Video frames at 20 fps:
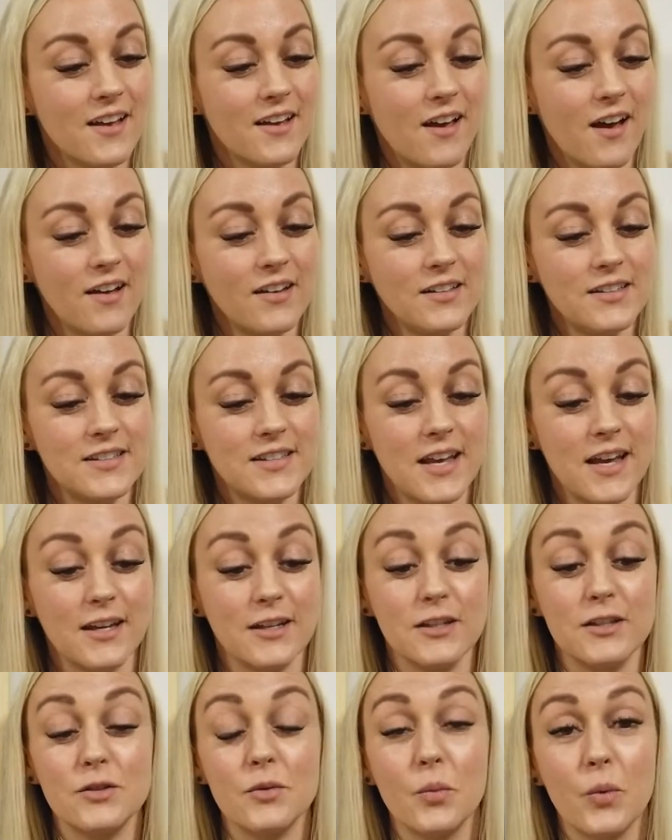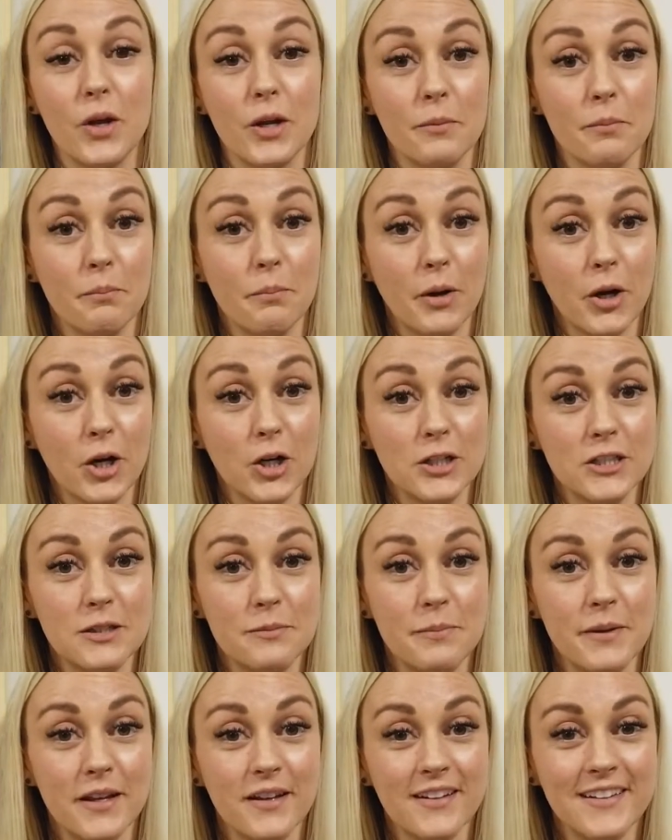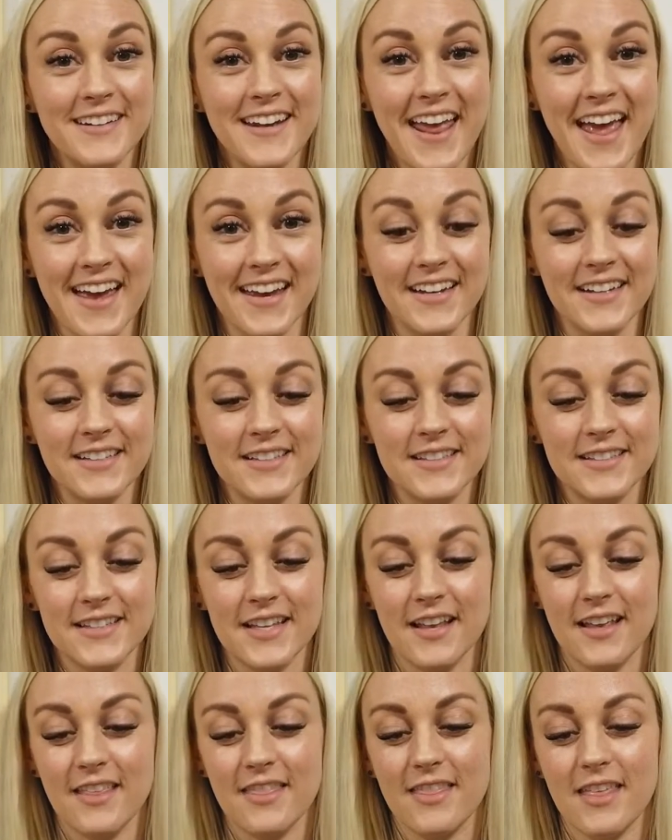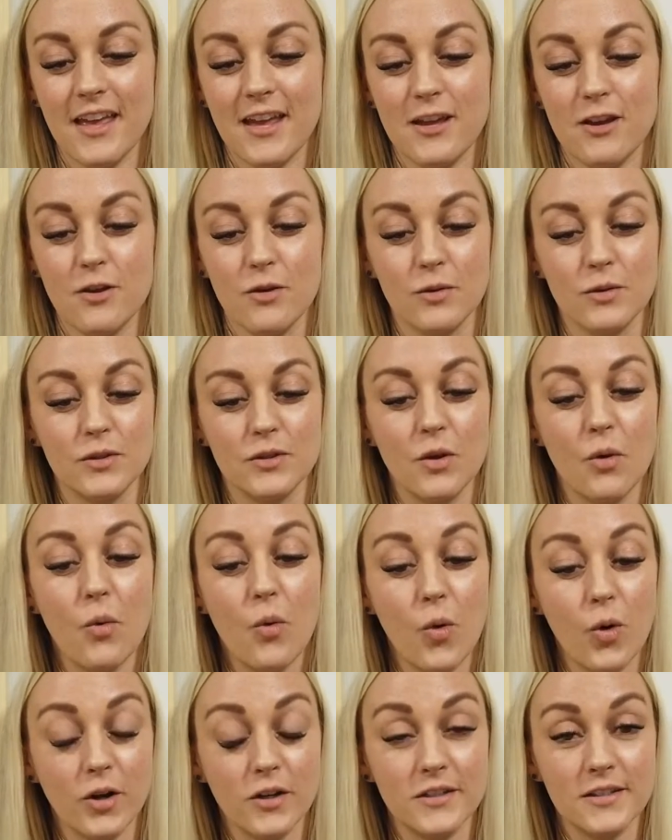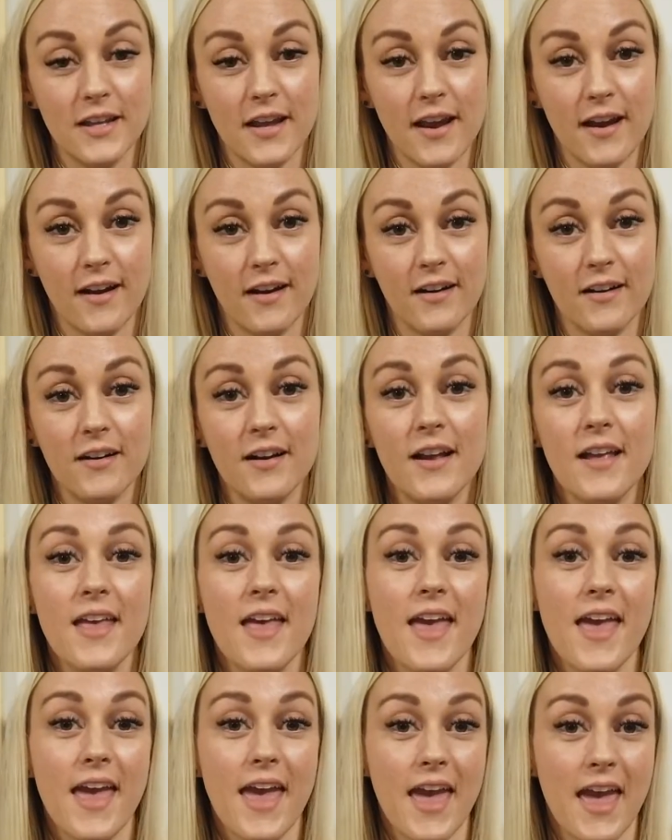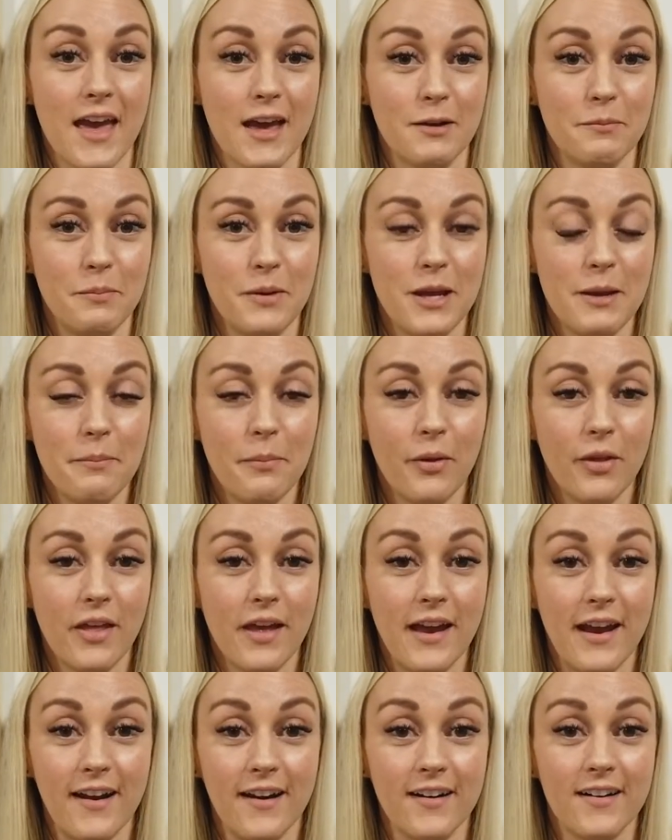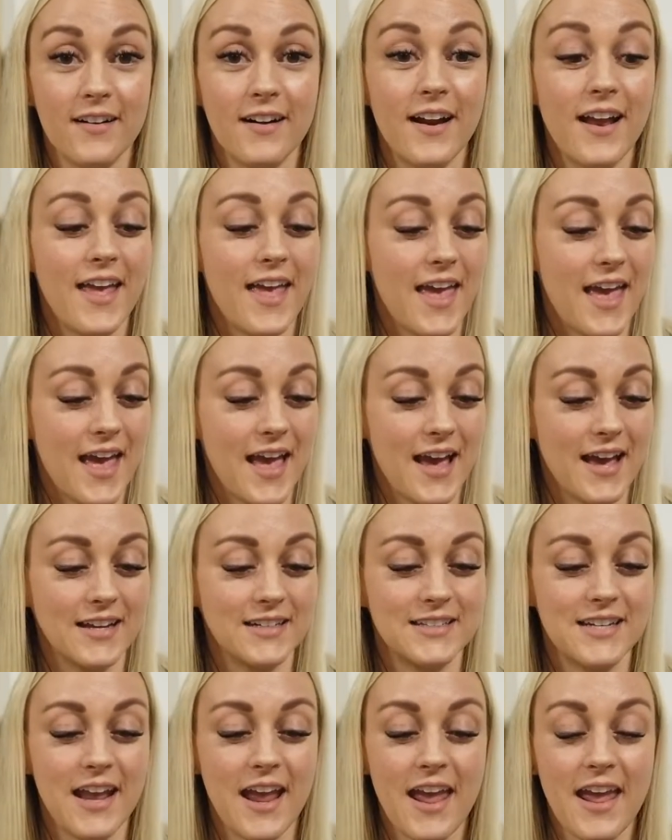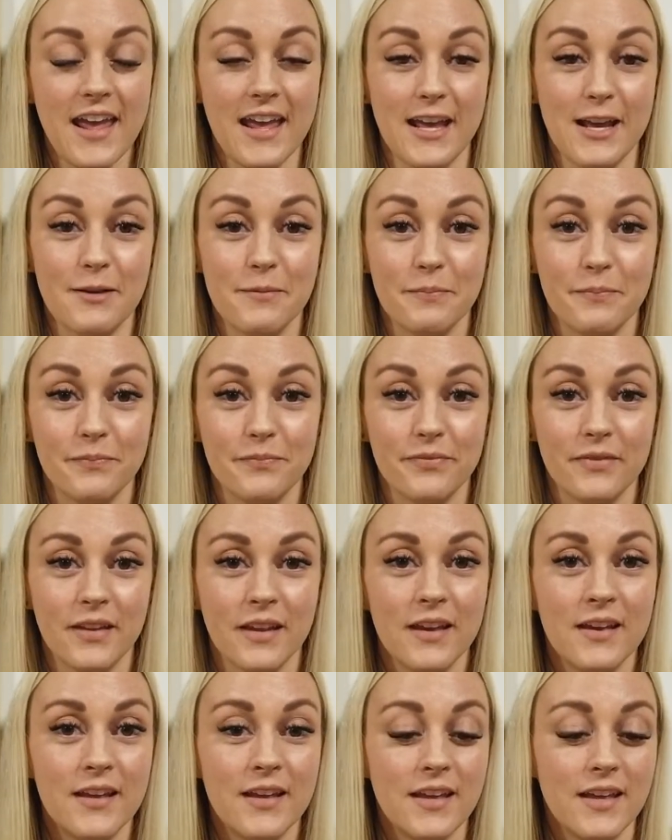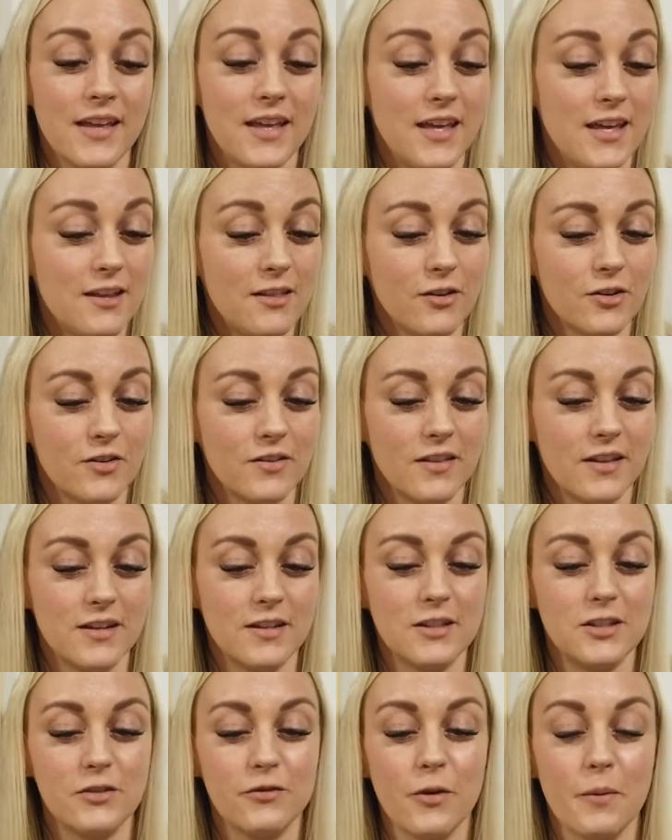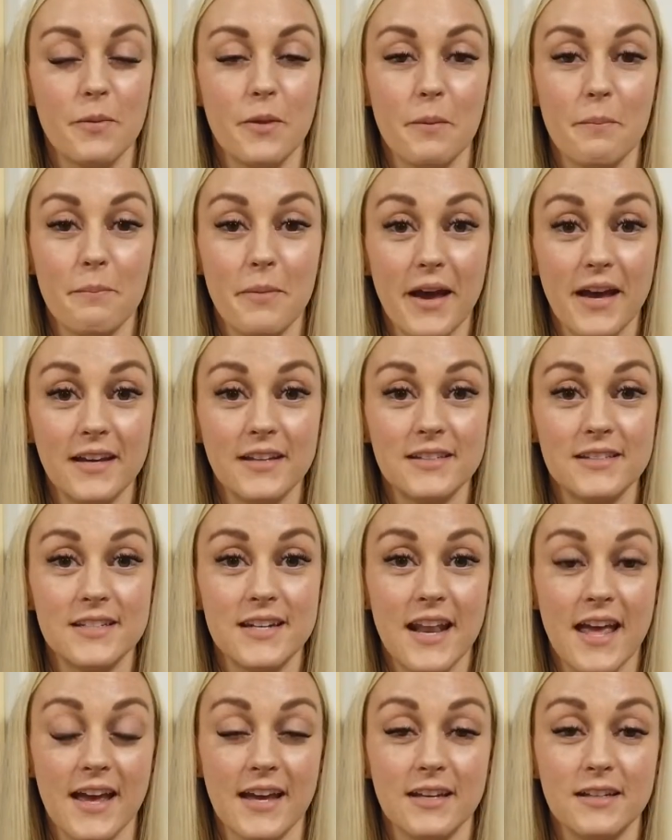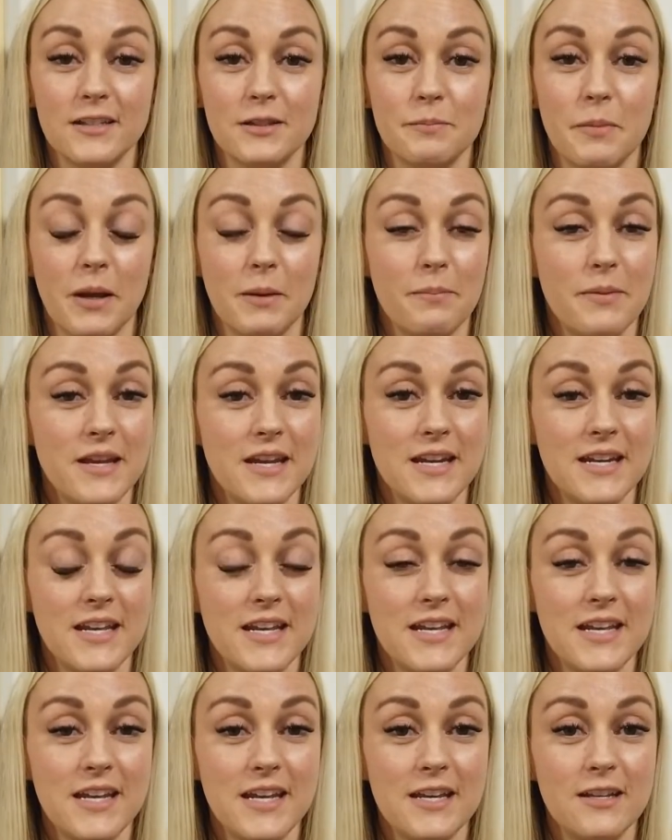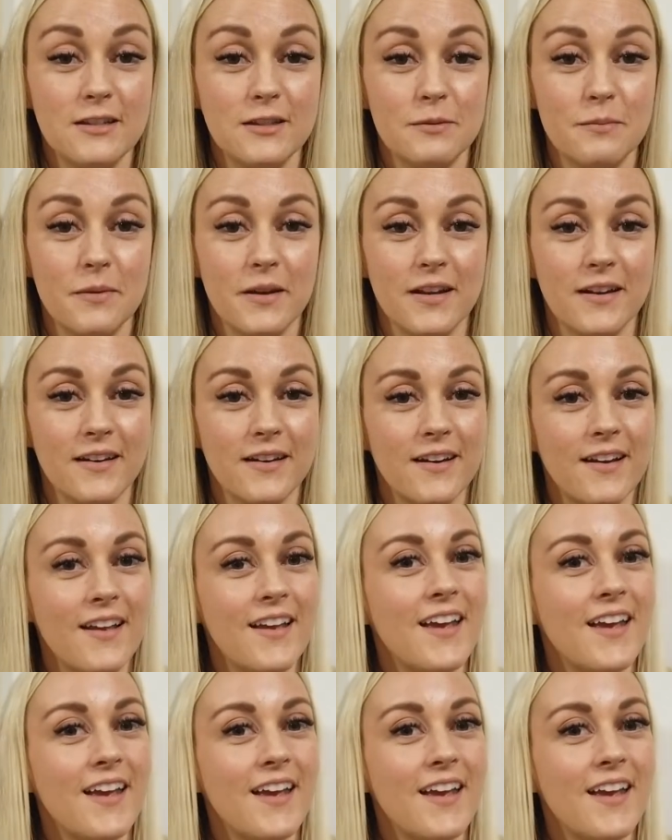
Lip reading: Gus says when birds build nests, they use horsehair and people hair and hay. He learned this from The Best Nest by P.D. Eastman.